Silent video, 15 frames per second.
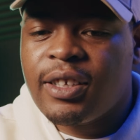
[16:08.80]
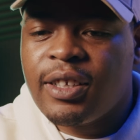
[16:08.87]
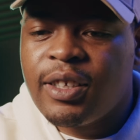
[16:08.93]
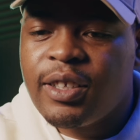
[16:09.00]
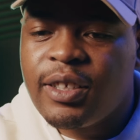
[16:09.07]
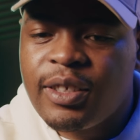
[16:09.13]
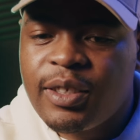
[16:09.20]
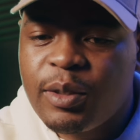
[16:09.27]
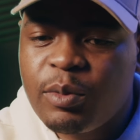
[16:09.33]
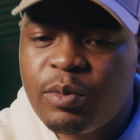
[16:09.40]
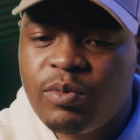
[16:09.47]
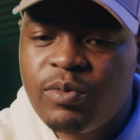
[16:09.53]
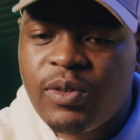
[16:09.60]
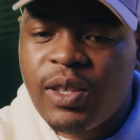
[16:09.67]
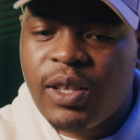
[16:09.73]

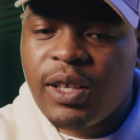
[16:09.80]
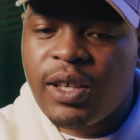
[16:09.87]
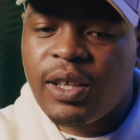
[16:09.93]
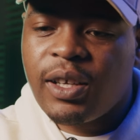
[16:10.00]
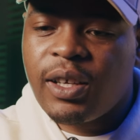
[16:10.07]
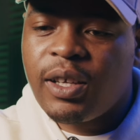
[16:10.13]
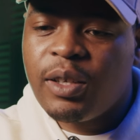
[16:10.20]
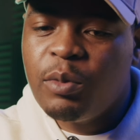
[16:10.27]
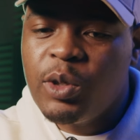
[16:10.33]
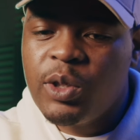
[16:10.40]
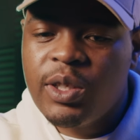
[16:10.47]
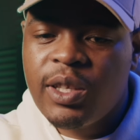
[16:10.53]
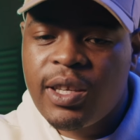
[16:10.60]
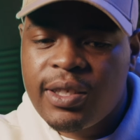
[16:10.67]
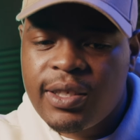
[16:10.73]
In
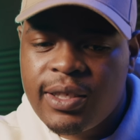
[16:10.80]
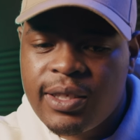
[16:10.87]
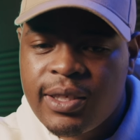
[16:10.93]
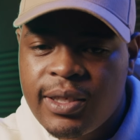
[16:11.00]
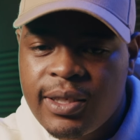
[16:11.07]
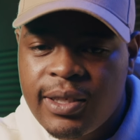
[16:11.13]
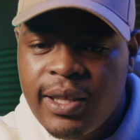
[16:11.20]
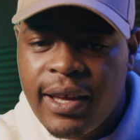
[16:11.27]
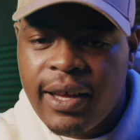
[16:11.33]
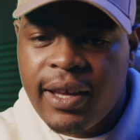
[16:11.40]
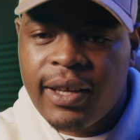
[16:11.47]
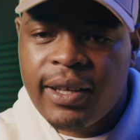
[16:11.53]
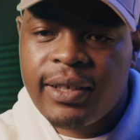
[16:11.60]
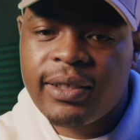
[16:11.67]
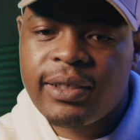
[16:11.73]
most cases,
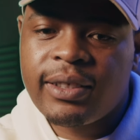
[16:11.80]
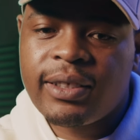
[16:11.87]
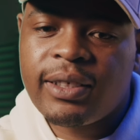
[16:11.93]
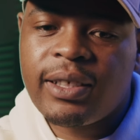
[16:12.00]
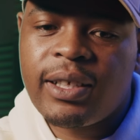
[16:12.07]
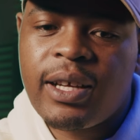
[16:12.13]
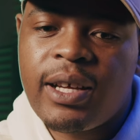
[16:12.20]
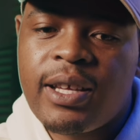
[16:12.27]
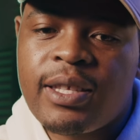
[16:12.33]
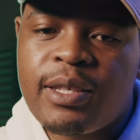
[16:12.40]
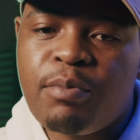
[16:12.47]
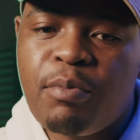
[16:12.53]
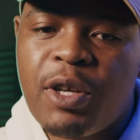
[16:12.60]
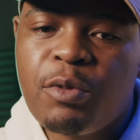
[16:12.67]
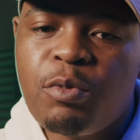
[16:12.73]
that it's
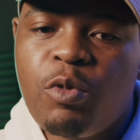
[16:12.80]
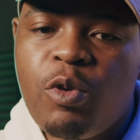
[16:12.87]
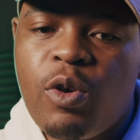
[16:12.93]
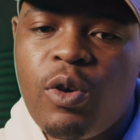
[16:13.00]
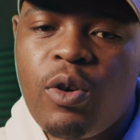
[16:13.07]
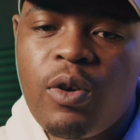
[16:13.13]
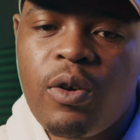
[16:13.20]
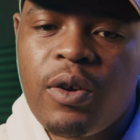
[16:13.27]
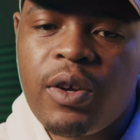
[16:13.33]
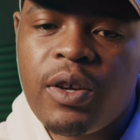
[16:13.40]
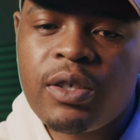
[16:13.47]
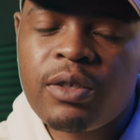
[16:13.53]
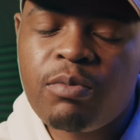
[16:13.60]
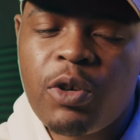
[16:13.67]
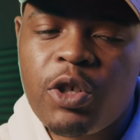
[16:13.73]
much more
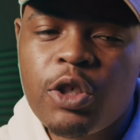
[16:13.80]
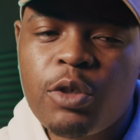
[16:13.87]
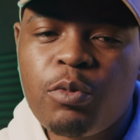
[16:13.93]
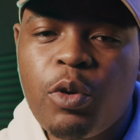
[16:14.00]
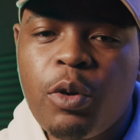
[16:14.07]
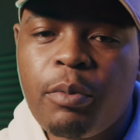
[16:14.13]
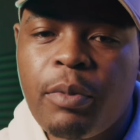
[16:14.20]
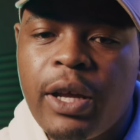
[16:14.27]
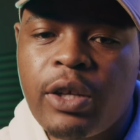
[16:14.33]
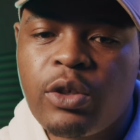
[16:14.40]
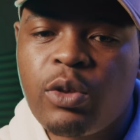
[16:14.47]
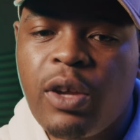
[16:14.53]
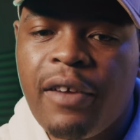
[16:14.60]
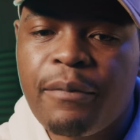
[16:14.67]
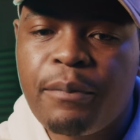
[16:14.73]
better
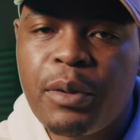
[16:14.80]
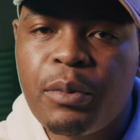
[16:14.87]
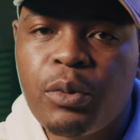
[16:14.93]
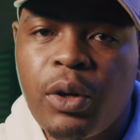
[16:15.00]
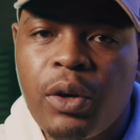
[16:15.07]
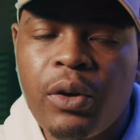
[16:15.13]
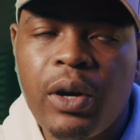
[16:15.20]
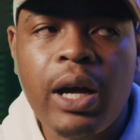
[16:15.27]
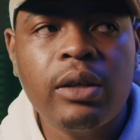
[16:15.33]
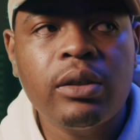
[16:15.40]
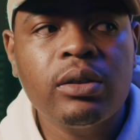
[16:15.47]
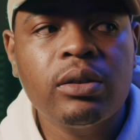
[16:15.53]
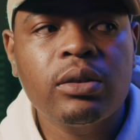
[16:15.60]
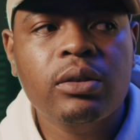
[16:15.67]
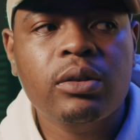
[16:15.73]
to have people
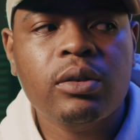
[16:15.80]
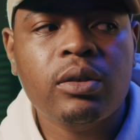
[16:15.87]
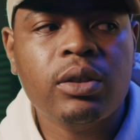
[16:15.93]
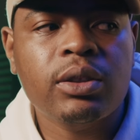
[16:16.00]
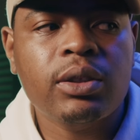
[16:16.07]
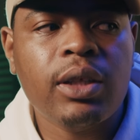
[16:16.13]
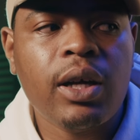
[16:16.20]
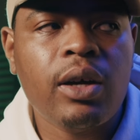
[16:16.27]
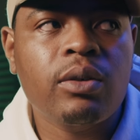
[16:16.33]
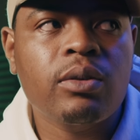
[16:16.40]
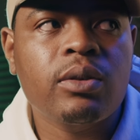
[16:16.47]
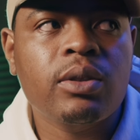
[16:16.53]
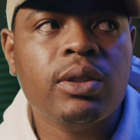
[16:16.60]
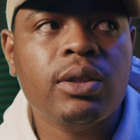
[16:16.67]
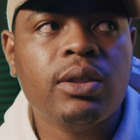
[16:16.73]
around, because now
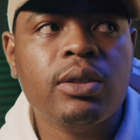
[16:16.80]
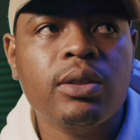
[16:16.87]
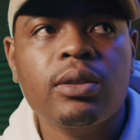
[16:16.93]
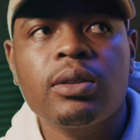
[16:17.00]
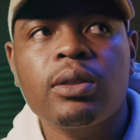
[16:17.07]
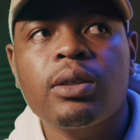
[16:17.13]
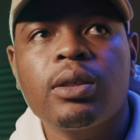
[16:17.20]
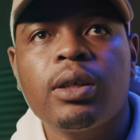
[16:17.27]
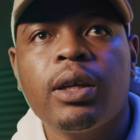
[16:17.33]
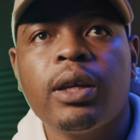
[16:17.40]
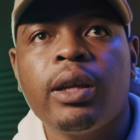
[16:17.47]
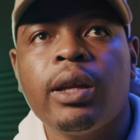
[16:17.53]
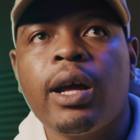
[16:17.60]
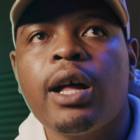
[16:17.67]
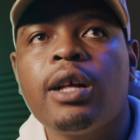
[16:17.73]

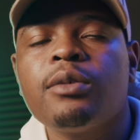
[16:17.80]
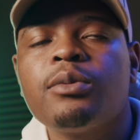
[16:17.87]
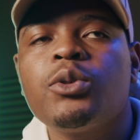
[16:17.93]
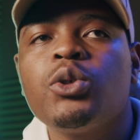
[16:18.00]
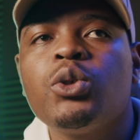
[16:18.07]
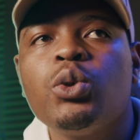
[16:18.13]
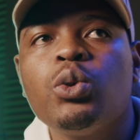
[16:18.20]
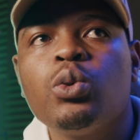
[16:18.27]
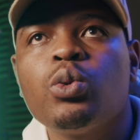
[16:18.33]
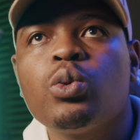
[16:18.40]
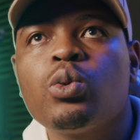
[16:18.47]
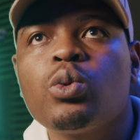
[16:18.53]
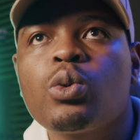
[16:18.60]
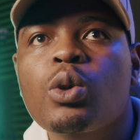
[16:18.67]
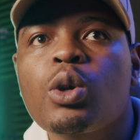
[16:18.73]
it helps
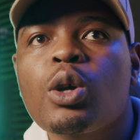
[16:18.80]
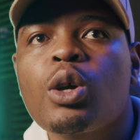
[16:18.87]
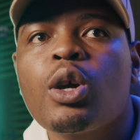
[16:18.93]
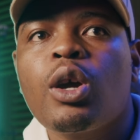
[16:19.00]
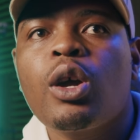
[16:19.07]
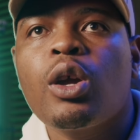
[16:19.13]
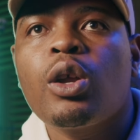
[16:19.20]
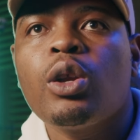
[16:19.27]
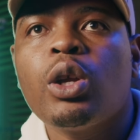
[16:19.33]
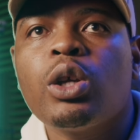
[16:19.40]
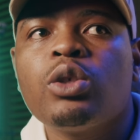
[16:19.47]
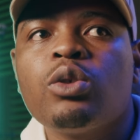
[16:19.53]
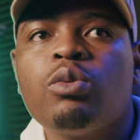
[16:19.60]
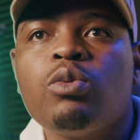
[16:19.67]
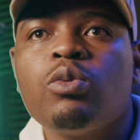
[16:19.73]
you
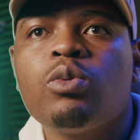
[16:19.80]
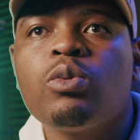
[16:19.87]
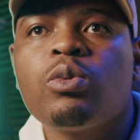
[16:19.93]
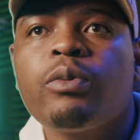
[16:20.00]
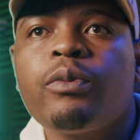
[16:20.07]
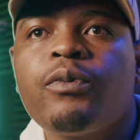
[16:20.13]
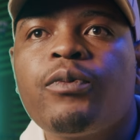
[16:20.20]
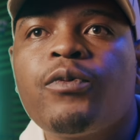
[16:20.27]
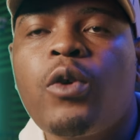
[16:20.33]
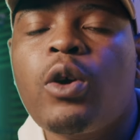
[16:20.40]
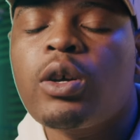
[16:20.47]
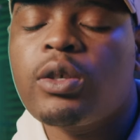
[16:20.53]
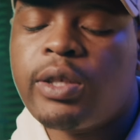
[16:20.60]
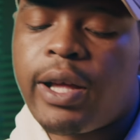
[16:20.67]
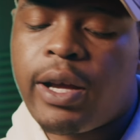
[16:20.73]
not to
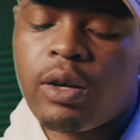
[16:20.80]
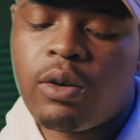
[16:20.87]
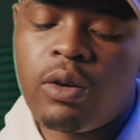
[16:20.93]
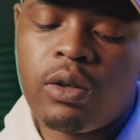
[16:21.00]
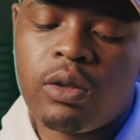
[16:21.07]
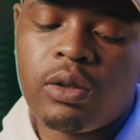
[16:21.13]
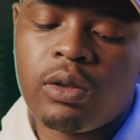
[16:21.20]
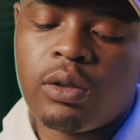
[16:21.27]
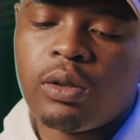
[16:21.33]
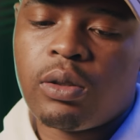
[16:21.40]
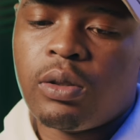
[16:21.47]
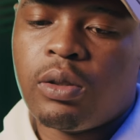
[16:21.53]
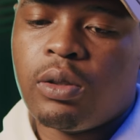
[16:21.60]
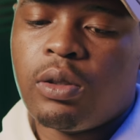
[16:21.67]
focus like on